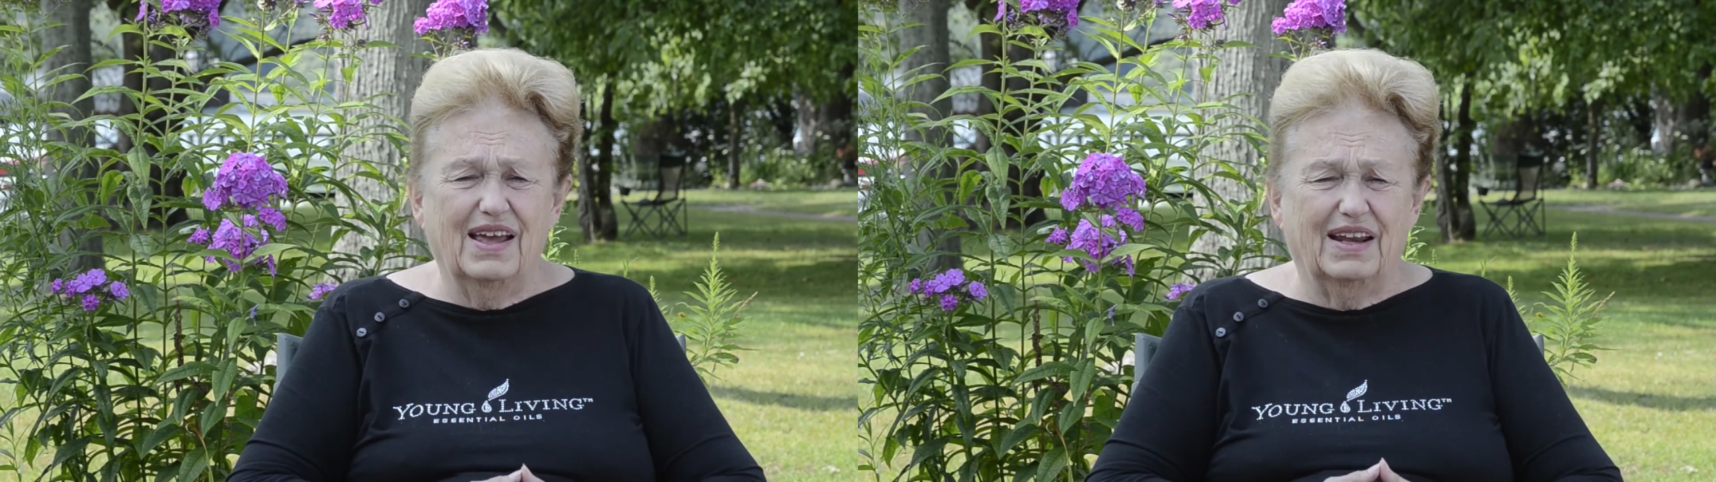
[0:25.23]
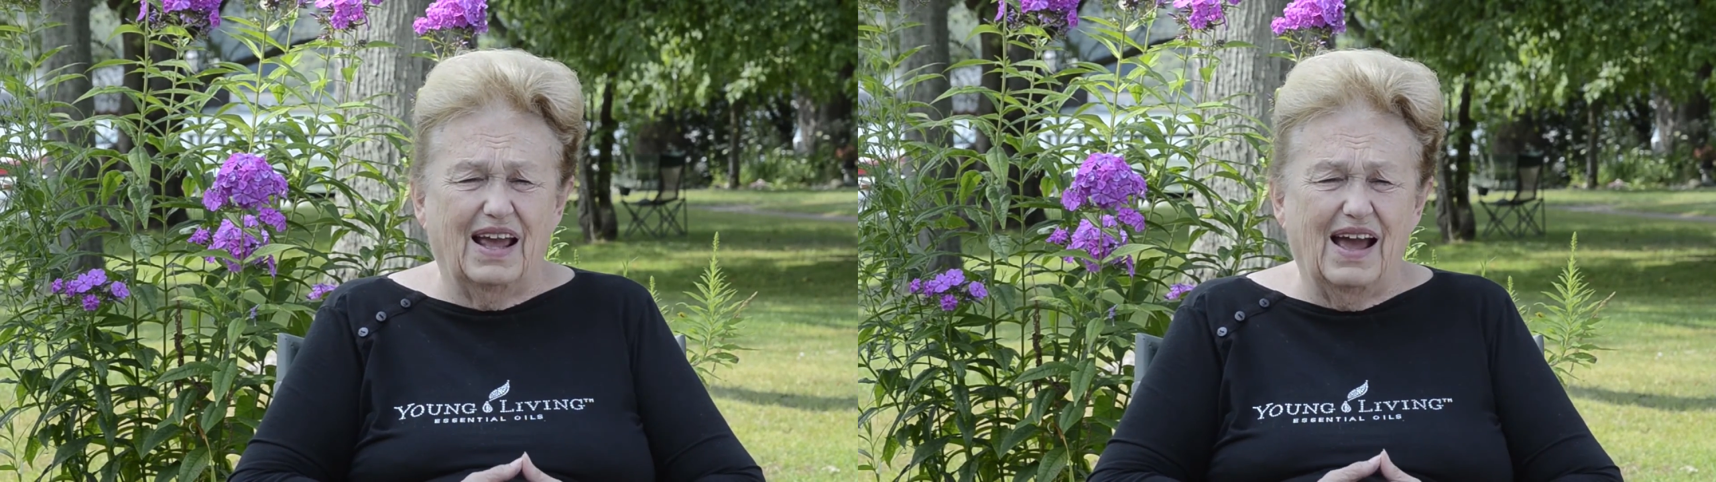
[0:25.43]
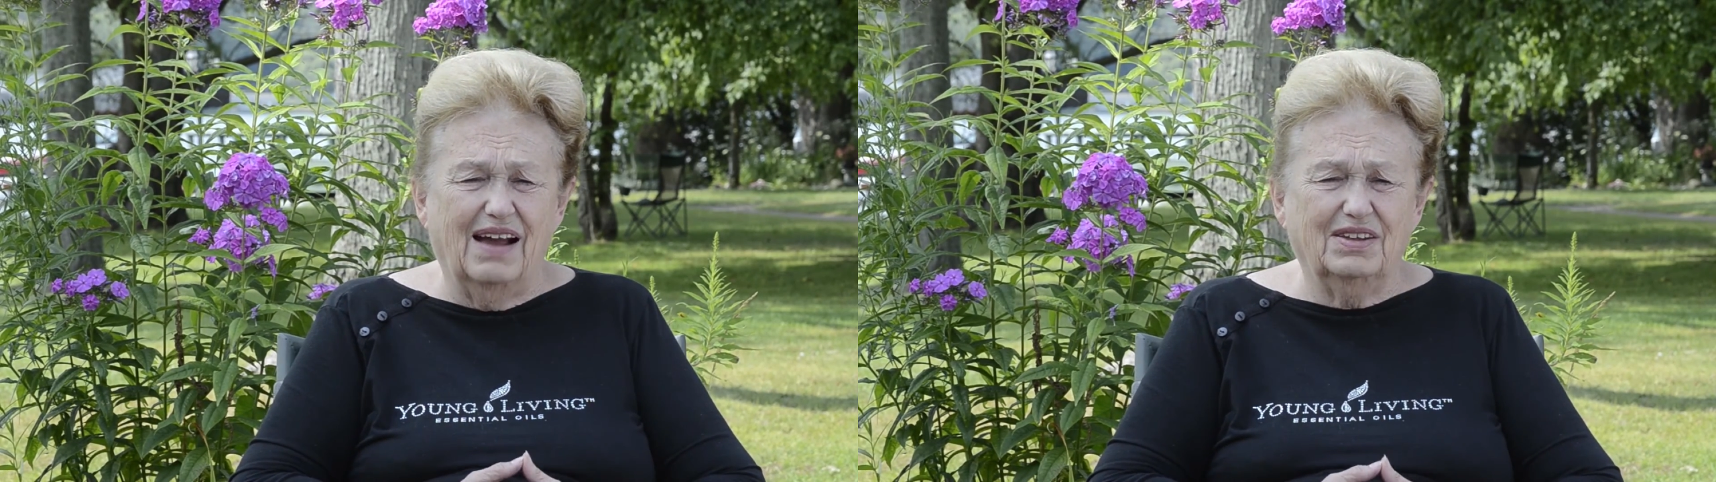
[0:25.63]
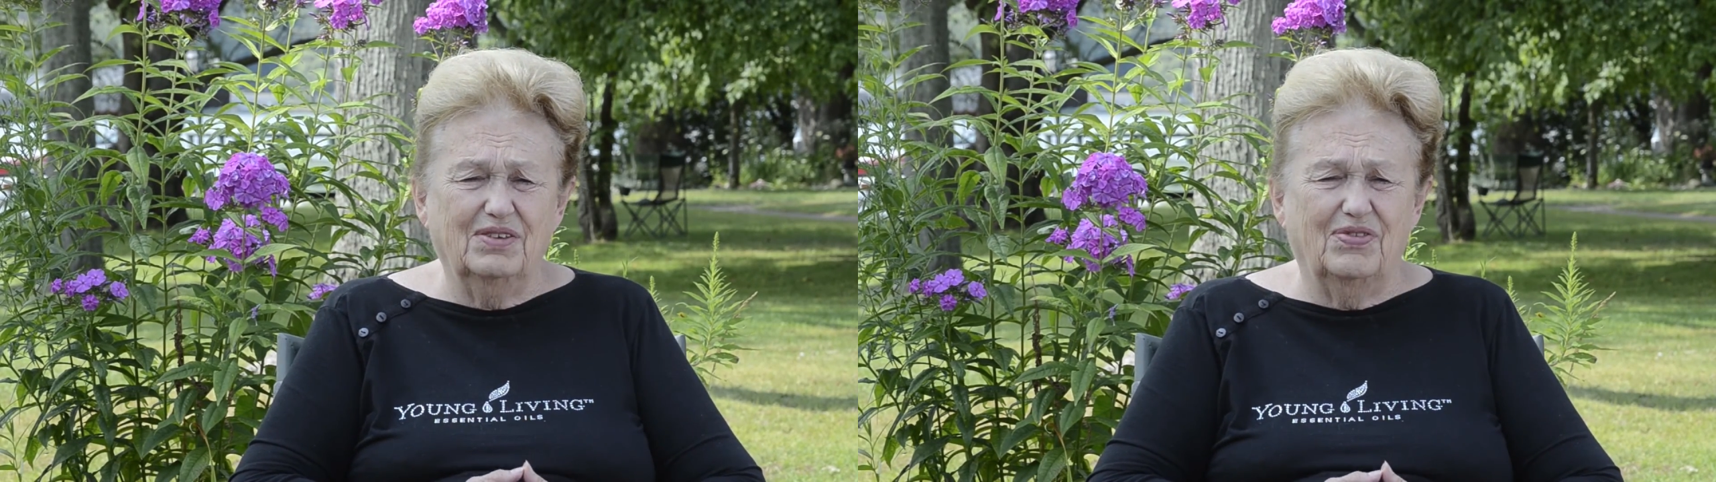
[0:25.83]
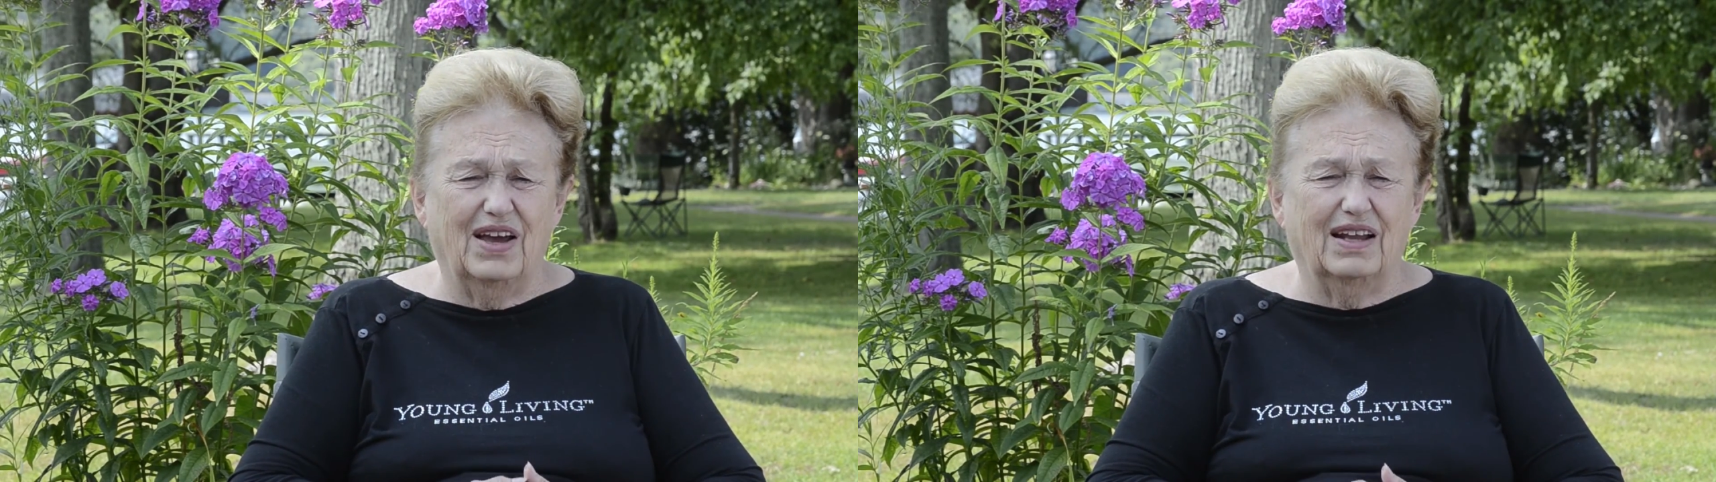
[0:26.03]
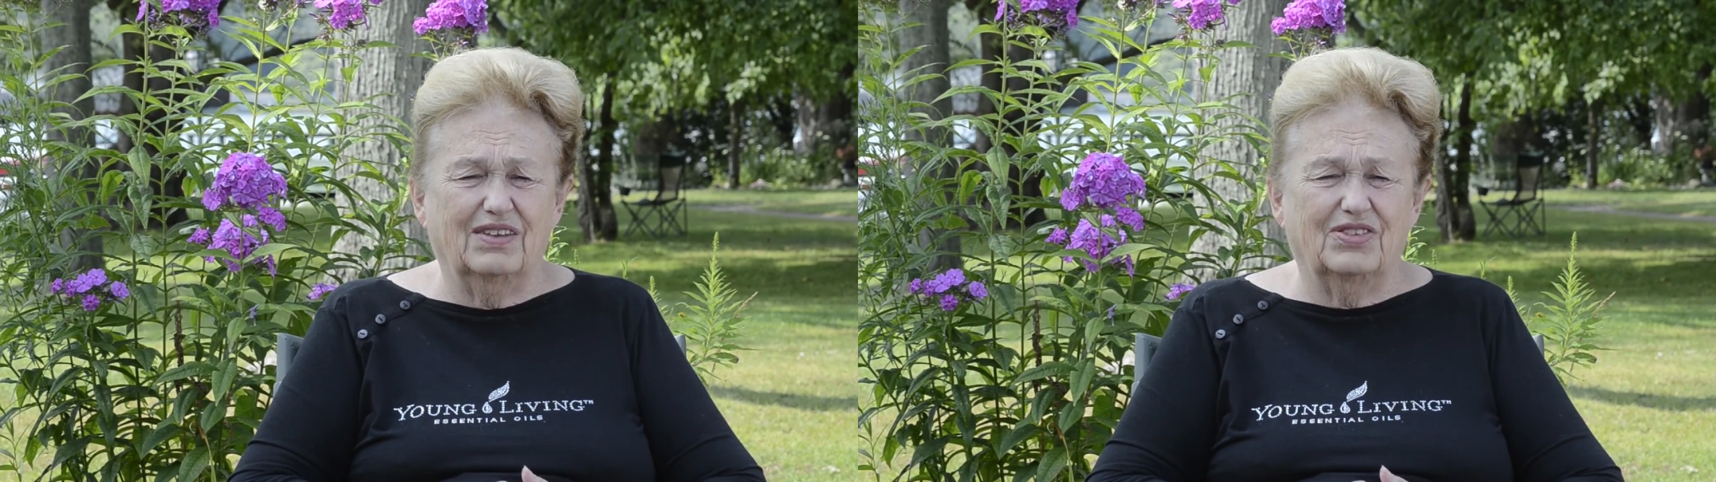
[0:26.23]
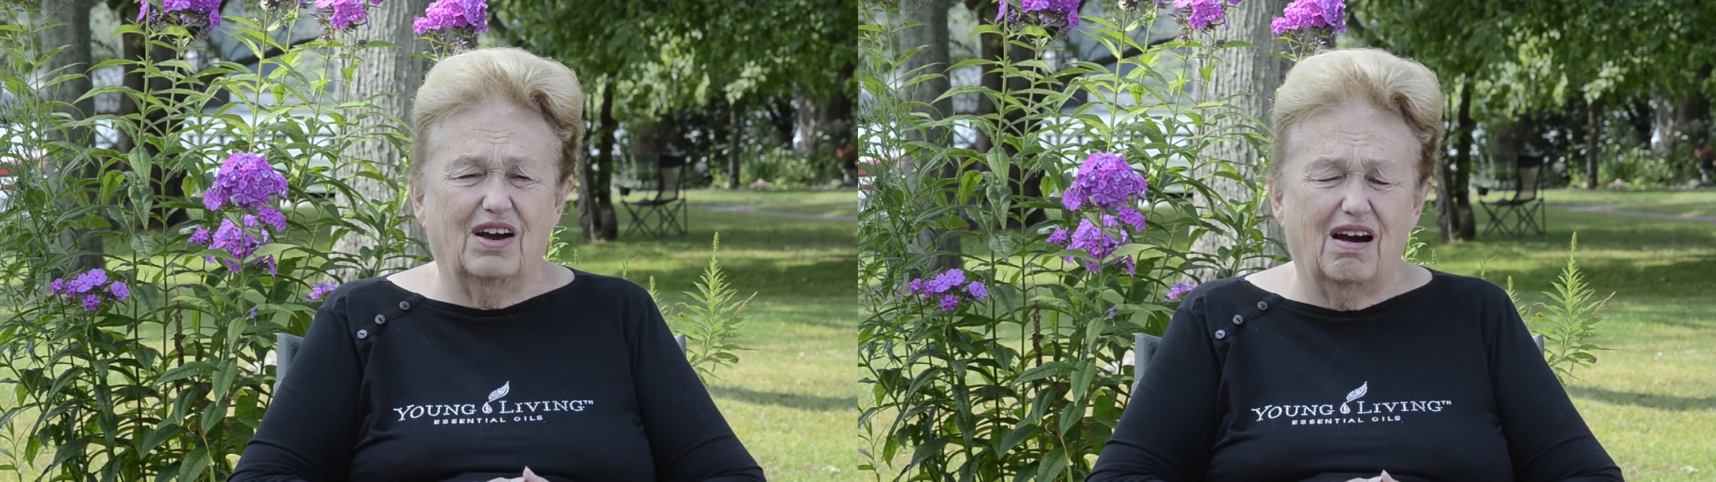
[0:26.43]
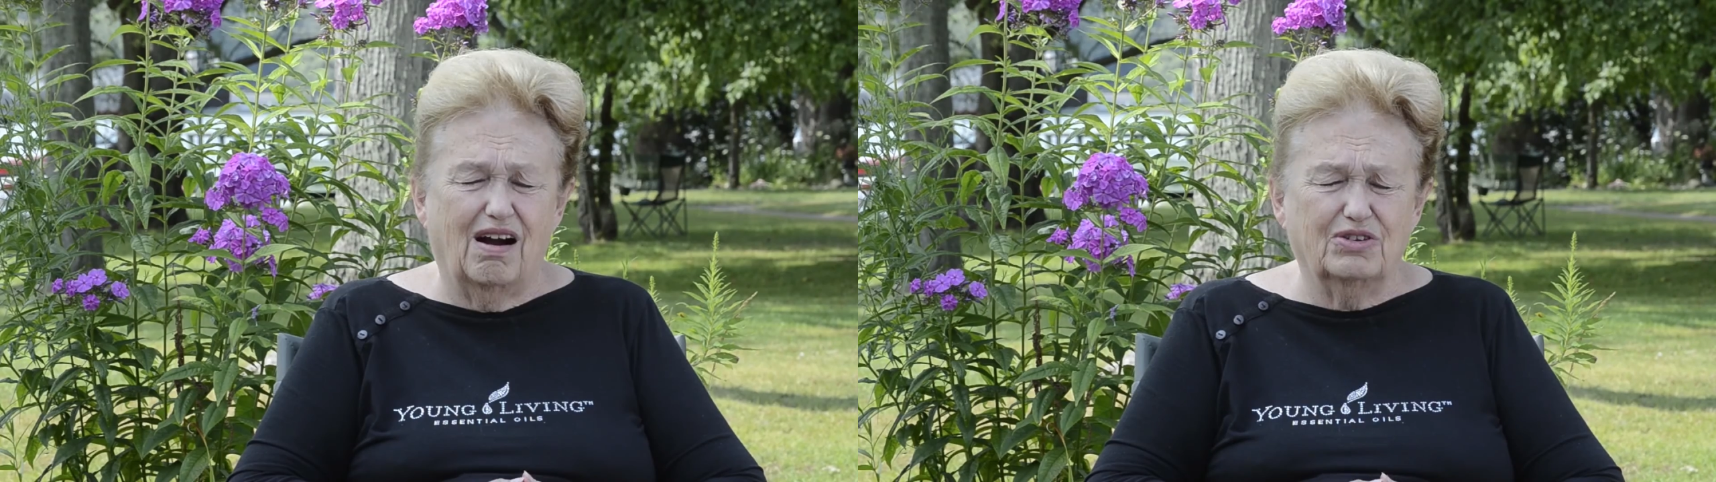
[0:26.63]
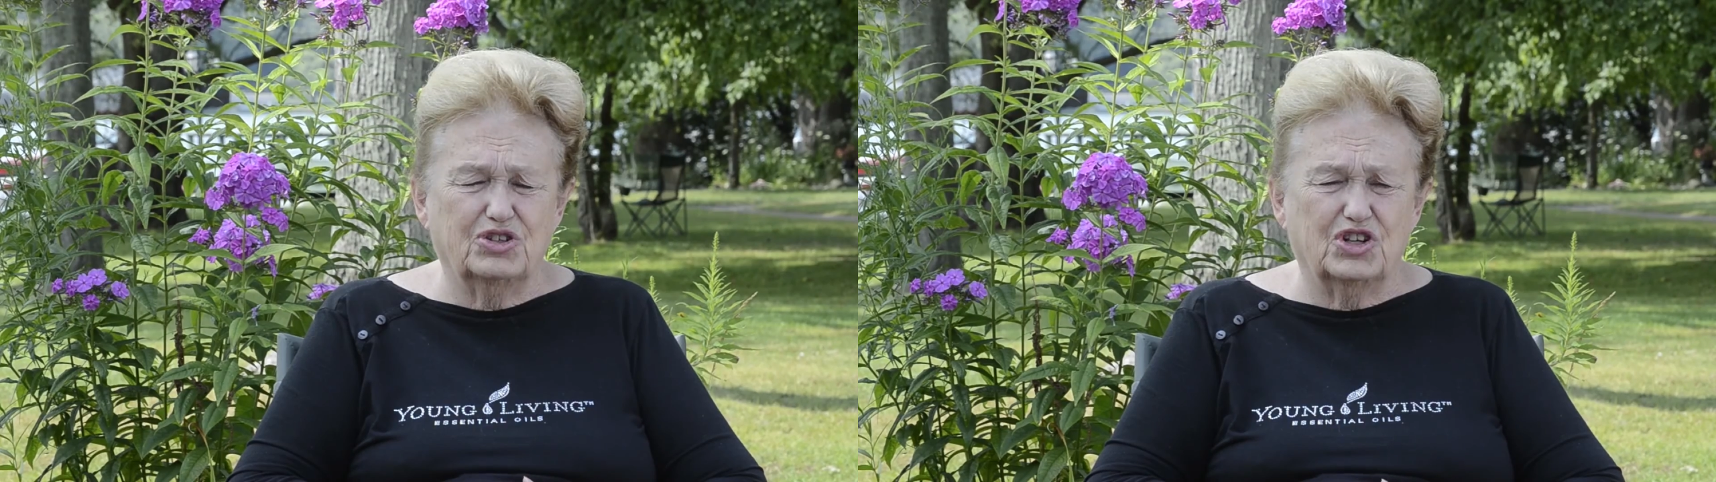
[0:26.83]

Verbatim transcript: it activated the heart